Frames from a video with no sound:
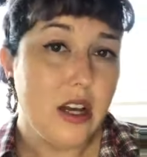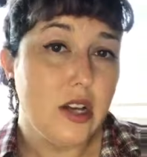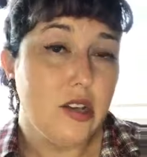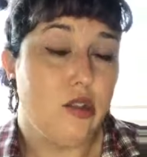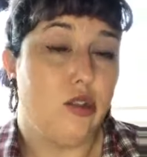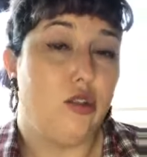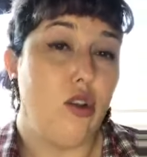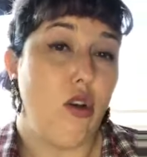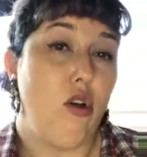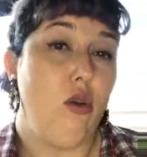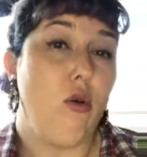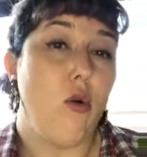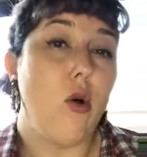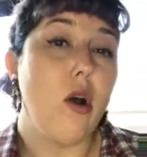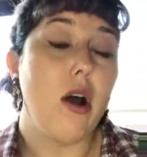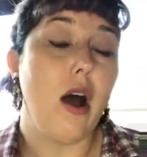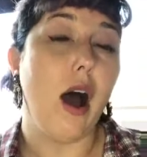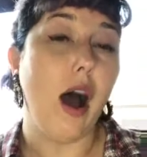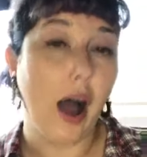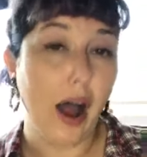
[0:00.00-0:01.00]
So
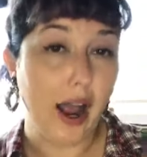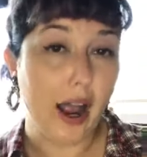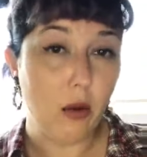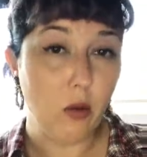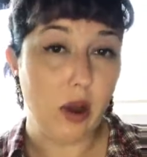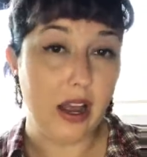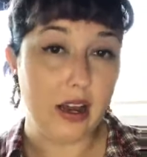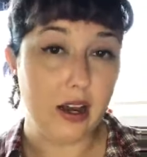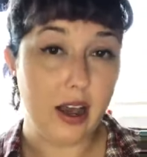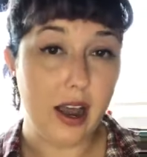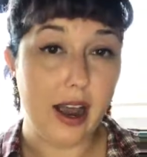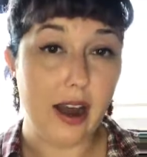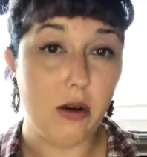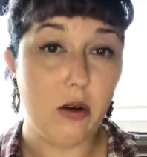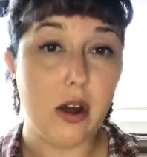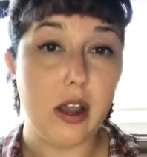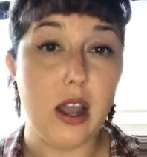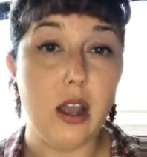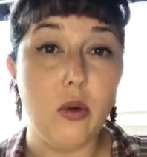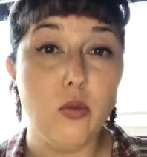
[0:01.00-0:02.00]
I went
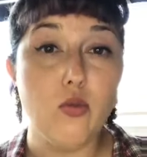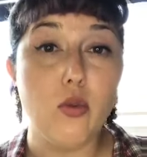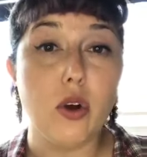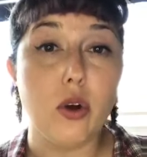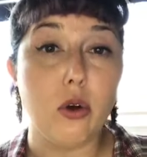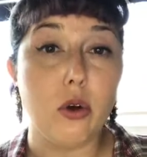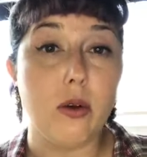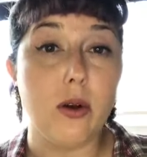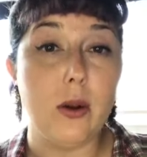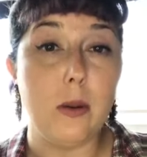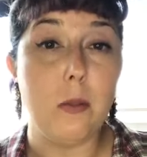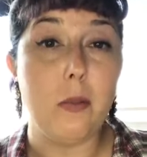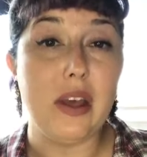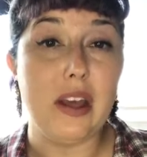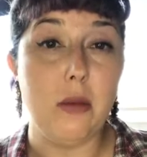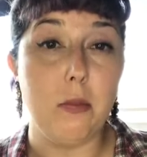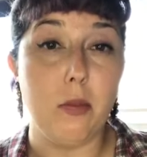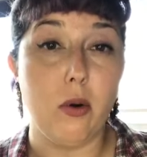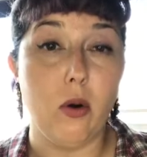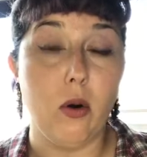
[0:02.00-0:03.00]
out and recruited
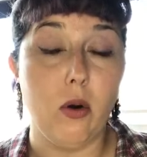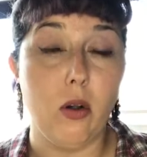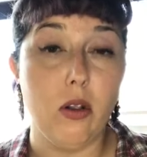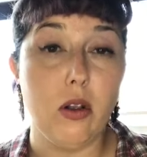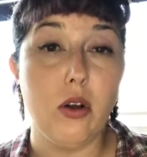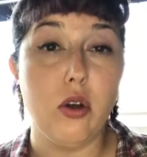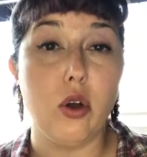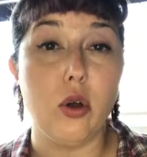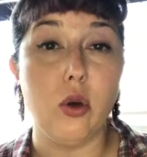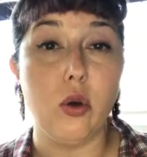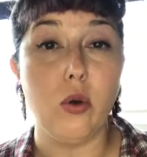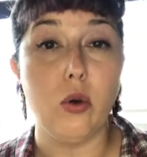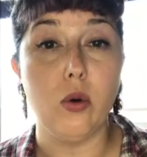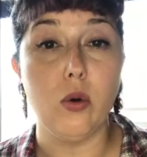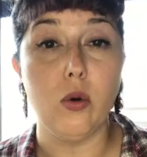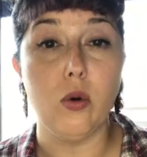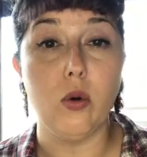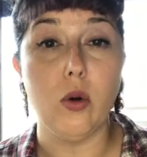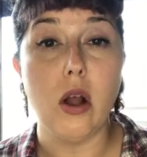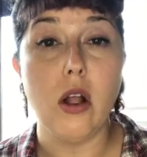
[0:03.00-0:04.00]
people
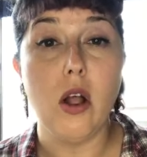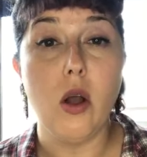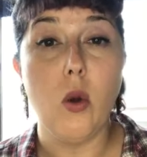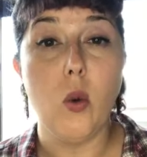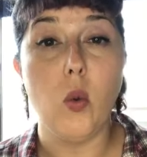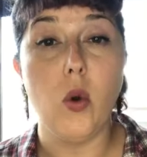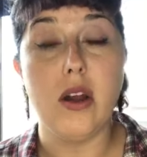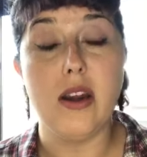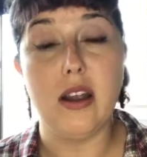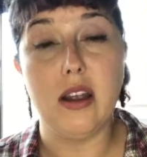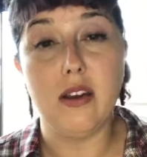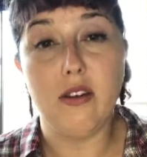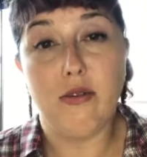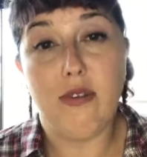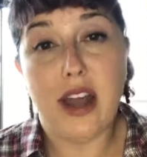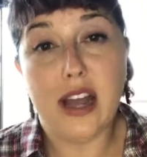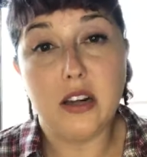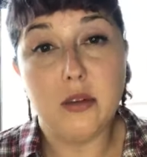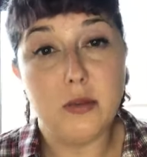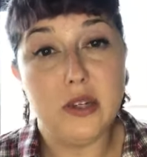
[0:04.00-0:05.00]
who would in
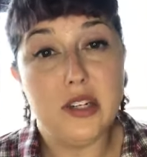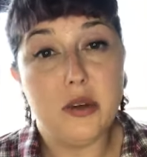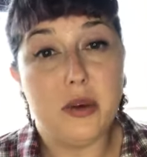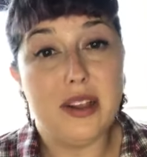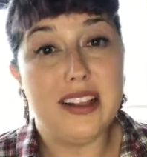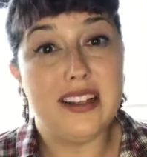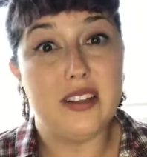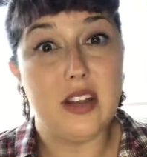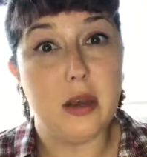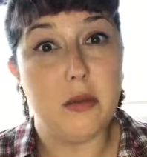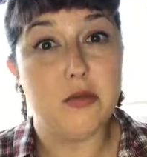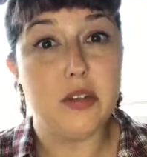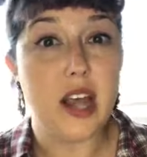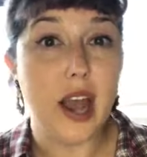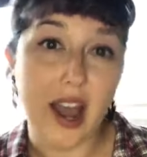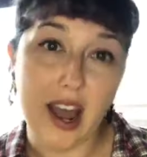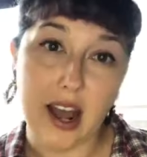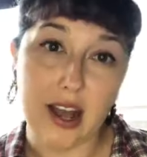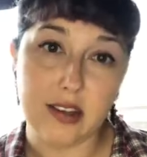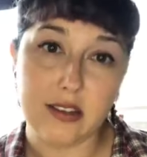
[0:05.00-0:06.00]
fact be doing the same
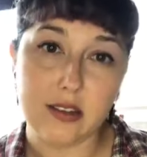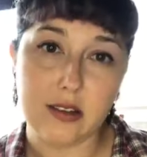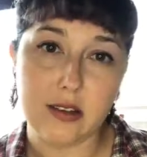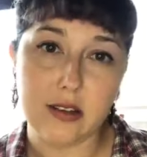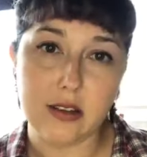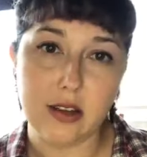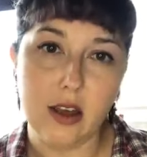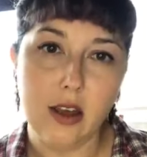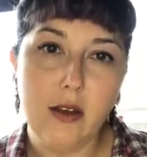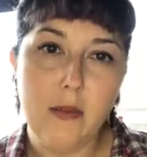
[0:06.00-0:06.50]
tasks.